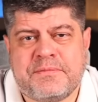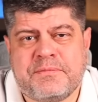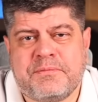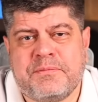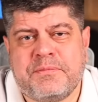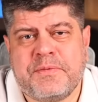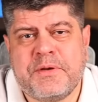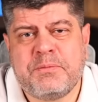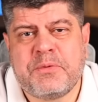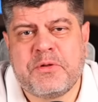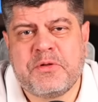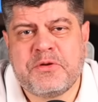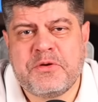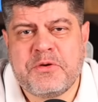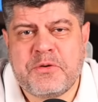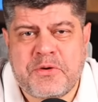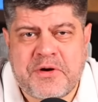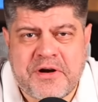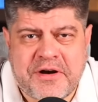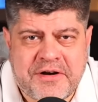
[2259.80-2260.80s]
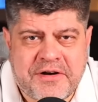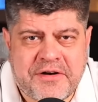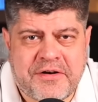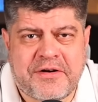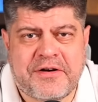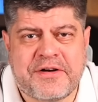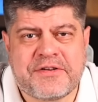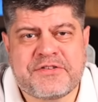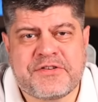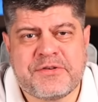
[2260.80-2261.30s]
People, you are
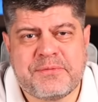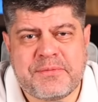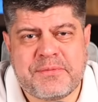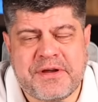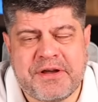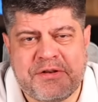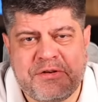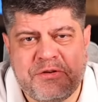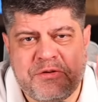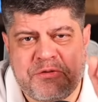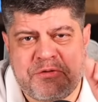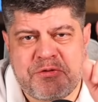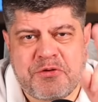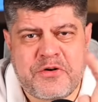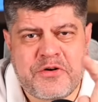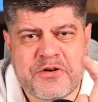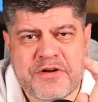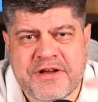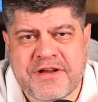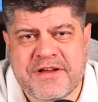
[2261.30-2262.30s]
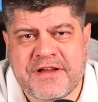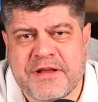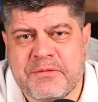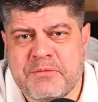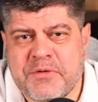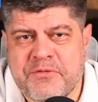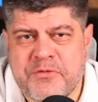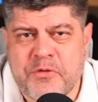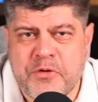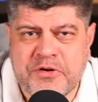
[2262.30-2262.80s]
awesome and you rock. And
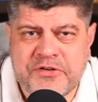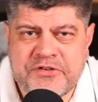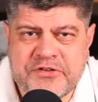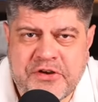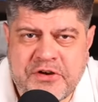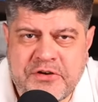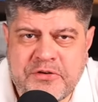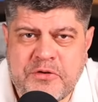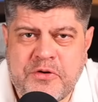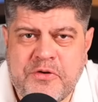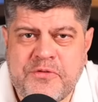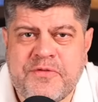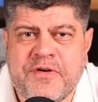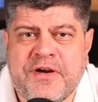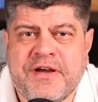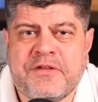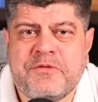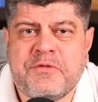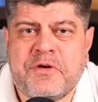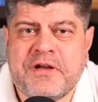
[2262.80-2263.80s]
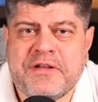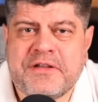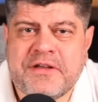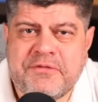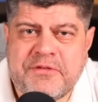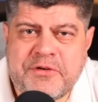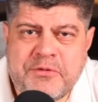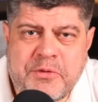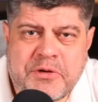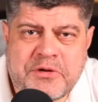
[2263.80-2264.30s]
before I sign off, I invite
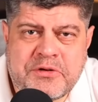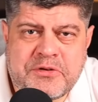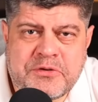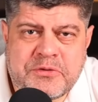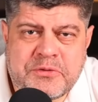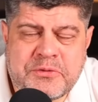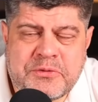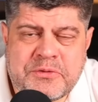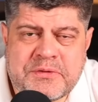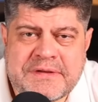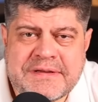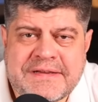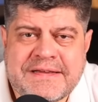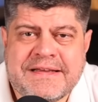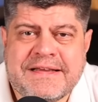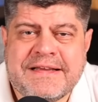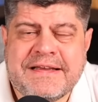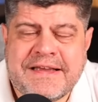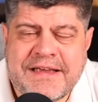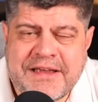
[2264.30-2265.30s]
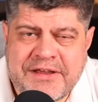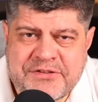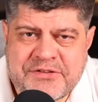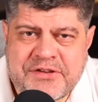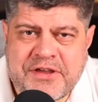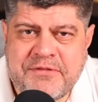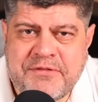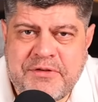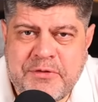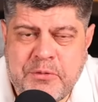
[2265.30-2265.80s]
everyone to ask
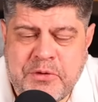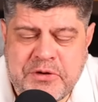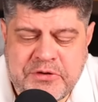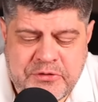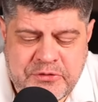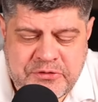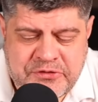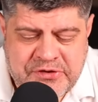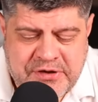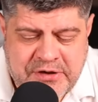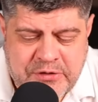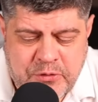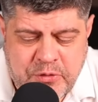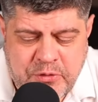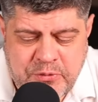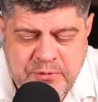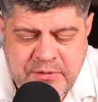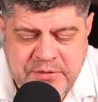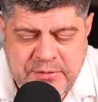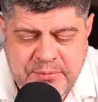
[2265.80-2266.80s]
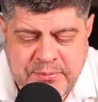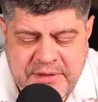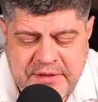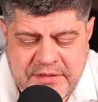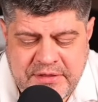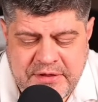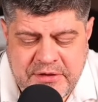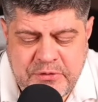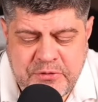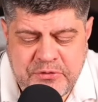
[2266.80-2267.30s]
everyone to say along with me
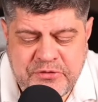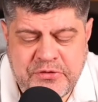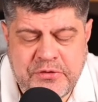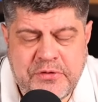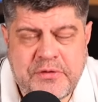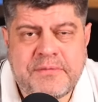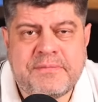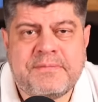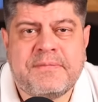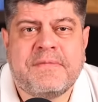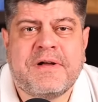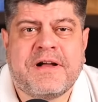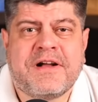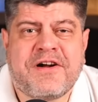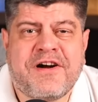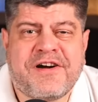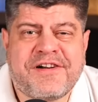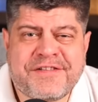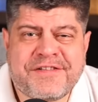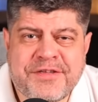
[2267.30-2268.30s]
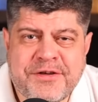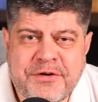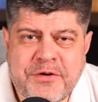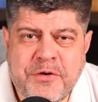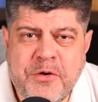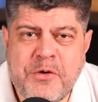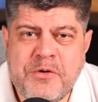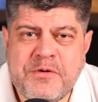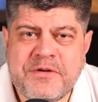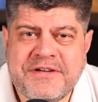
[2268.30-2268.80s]
the usual
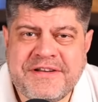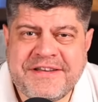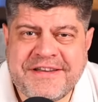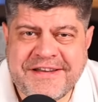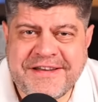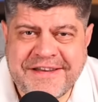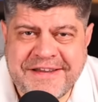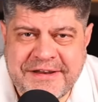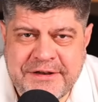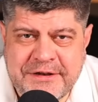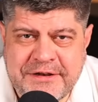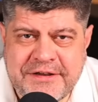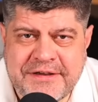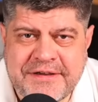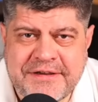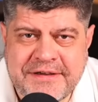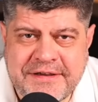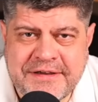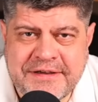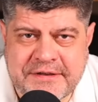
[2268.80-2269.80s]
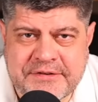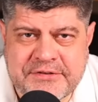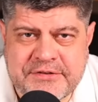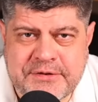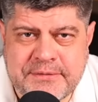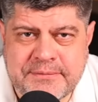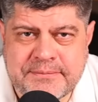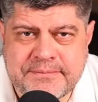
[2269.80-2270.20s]
Carthago Delenda Est.